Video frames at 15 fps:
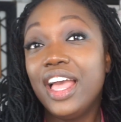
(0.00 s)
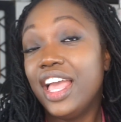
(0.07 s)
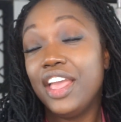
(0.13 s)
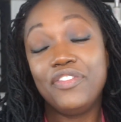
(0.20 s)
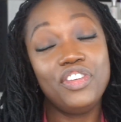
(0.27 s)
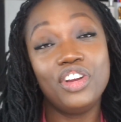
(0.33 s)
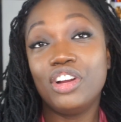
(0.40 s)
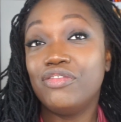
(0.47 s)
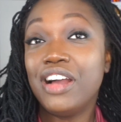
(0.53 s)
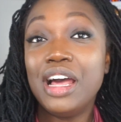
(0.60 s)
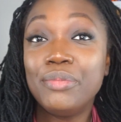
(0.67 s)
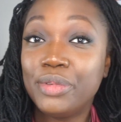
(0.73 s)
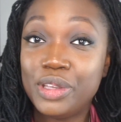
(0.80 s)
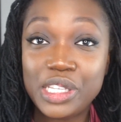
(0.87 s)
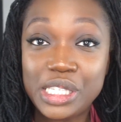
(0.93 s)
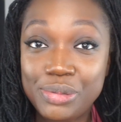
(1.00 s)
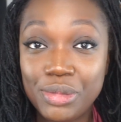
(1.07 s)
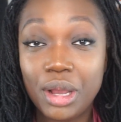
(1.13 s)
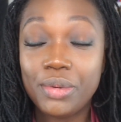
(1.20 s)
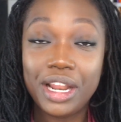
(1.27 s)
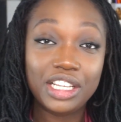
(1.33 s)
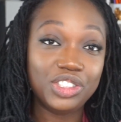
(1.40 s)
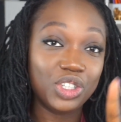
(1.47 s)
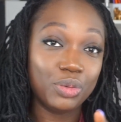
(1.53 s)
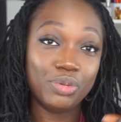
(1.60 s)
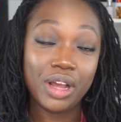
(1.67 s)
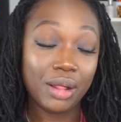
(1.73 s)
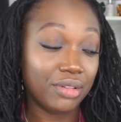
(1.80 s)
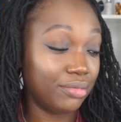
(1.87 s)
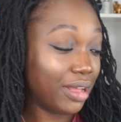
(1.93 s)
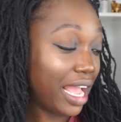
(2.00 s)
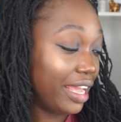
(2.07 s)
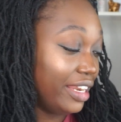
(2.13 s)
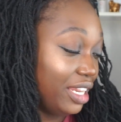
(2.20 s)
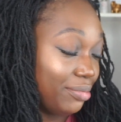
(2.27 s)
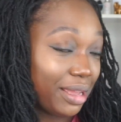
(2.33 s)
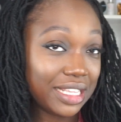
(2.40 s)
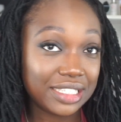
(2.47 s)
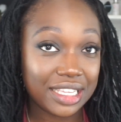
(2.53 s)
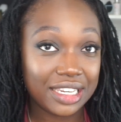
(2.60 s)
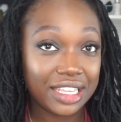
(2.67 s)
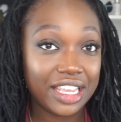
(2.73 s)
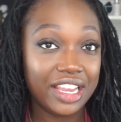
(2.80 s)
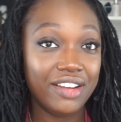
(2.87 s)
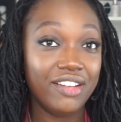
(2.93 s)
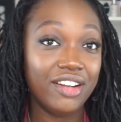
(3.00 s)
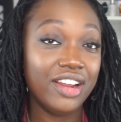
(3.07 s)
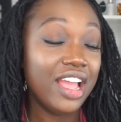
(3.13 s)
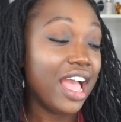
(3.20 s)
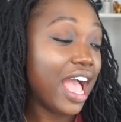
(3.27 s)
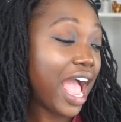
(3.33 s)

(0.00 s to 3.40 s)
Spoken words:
If you're around me, you smell me, that's your problem. I need my skincare.